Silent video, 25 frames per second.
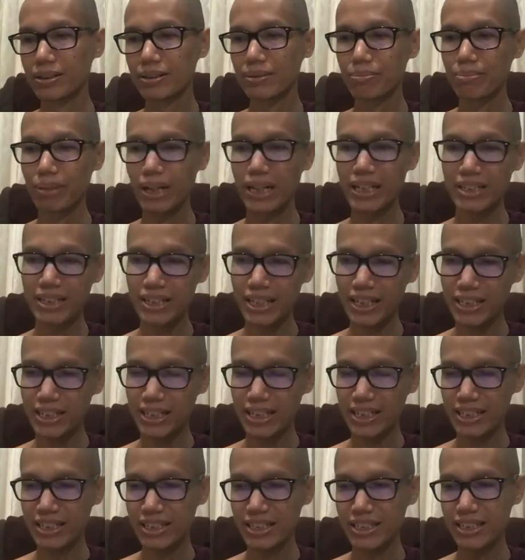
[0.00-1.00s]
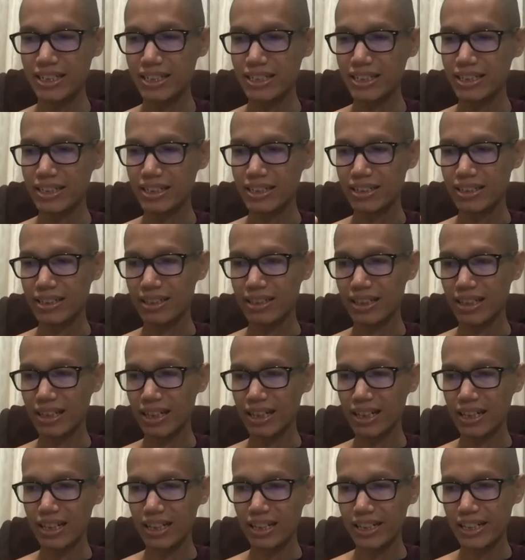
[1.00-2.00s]
by taking
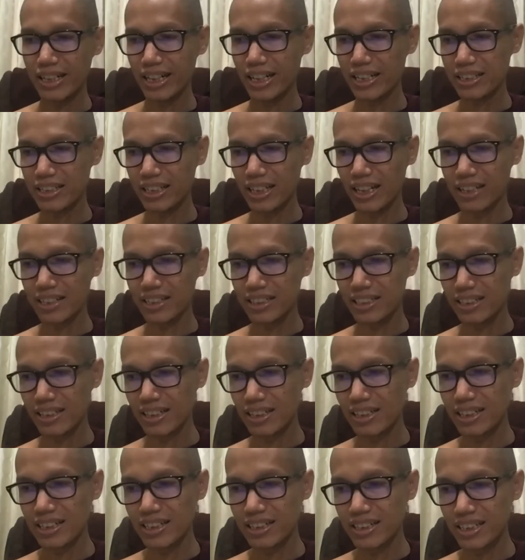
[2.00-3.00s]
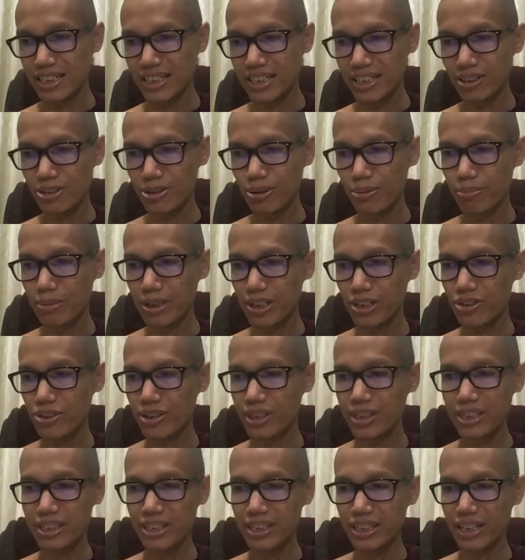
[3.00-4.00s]
Atthasālinī
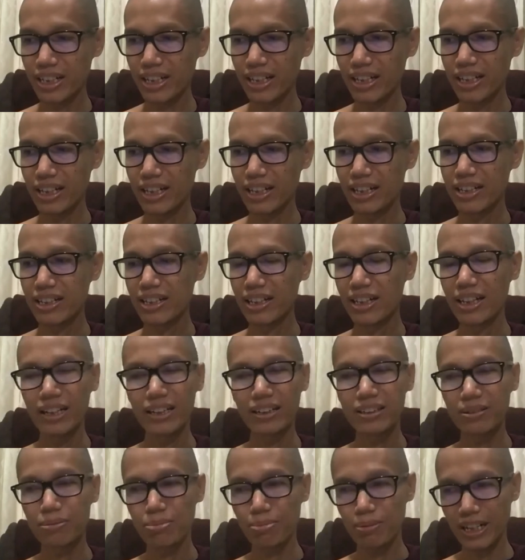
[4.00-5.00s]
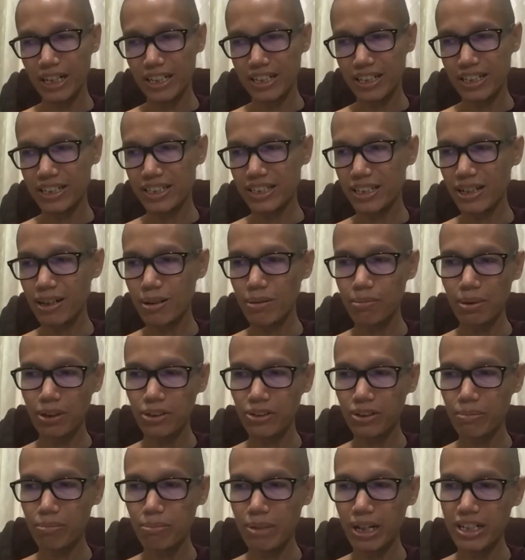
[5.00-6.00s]
commentaries explanation about
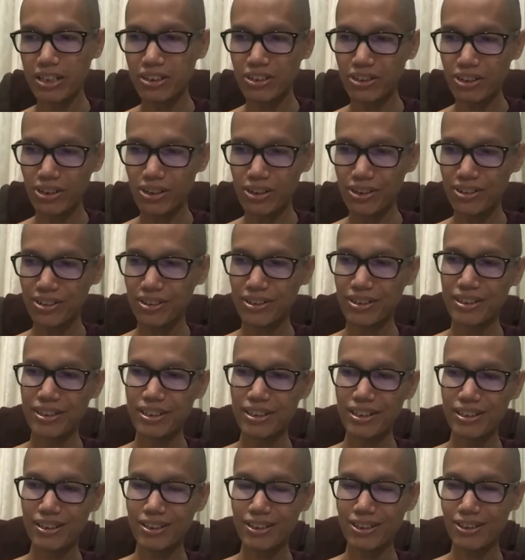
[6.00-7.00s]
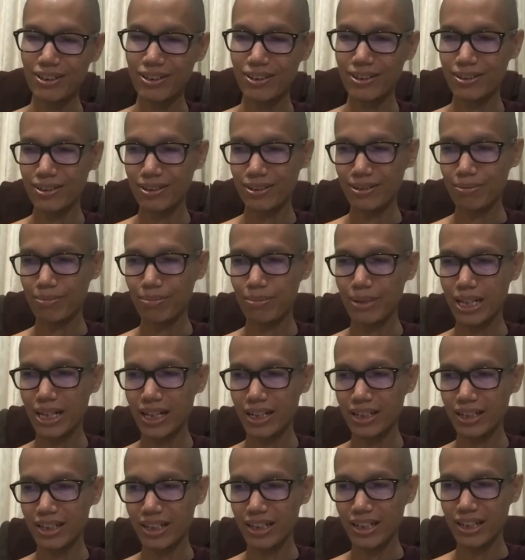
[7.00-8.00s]
the mind. So
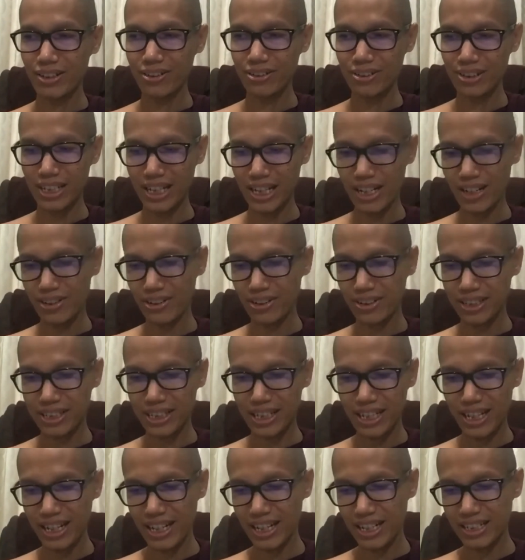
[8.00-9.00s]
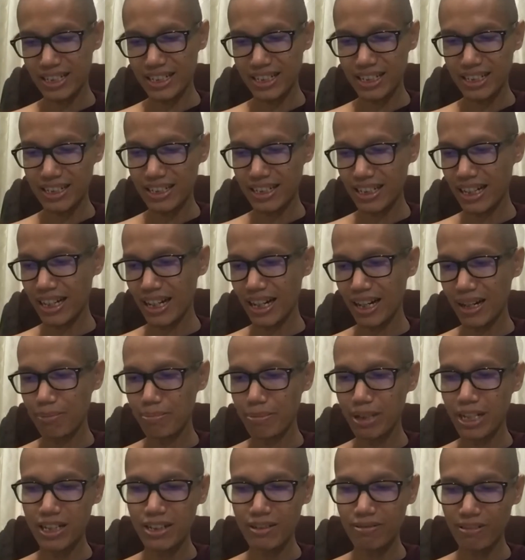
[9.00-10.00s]
Margano Sierra said there are
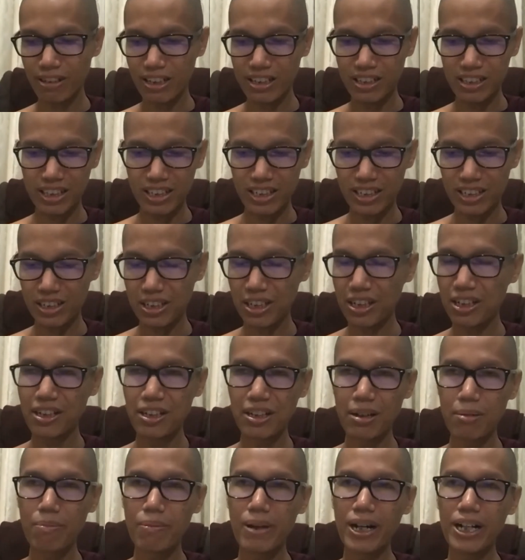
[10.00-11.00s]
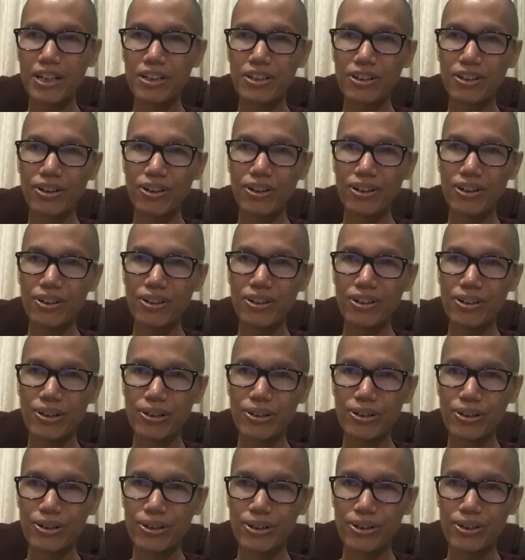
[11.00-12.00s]
many functions in the mind.
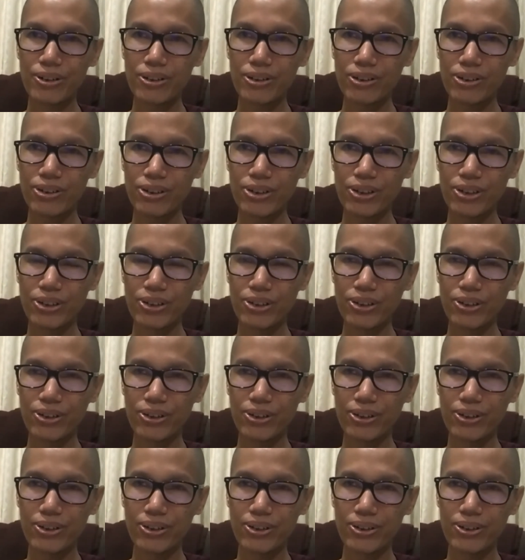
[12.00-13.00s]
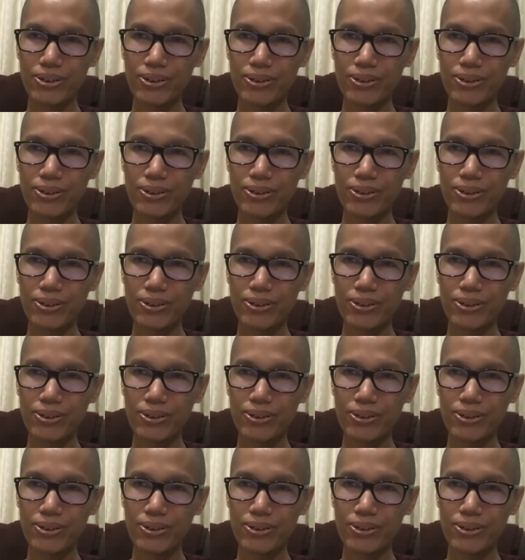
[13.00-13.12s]
So